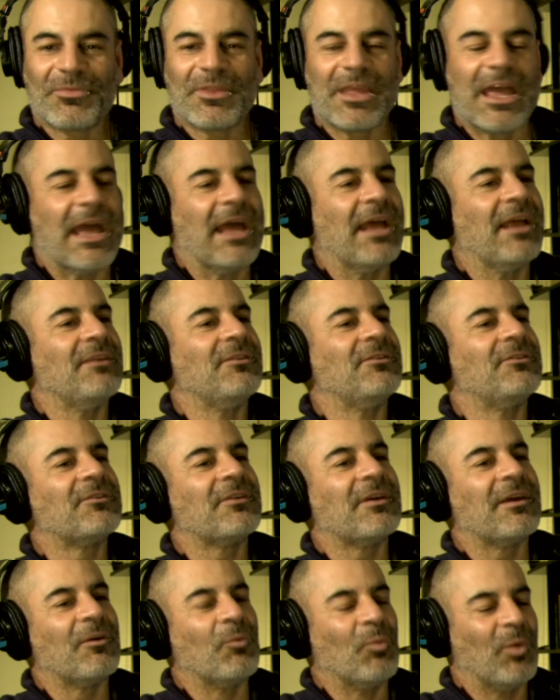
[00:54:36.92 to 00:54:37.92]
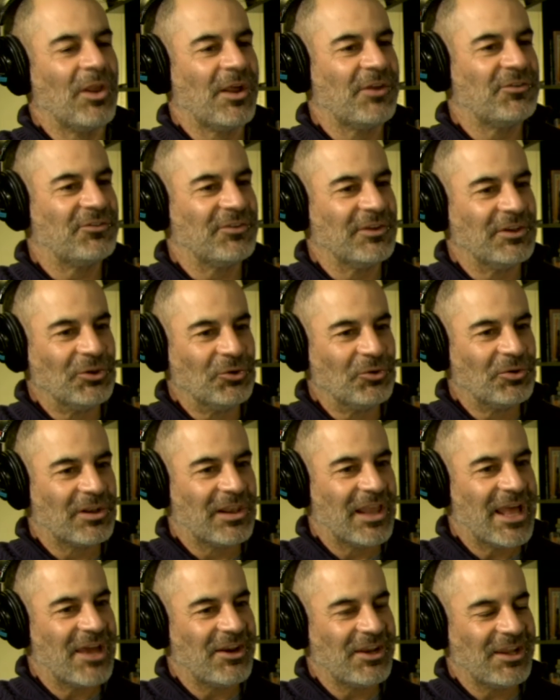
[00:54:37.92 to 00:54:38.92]
and will I see you
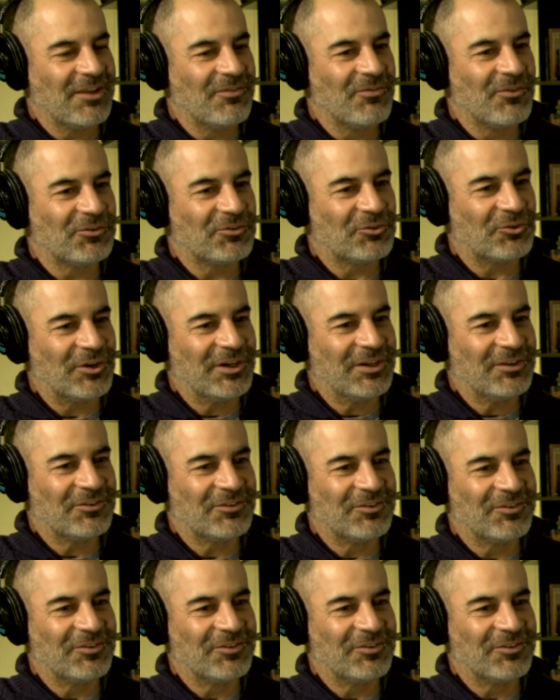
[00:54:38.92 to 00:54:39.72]
clowning in the streets?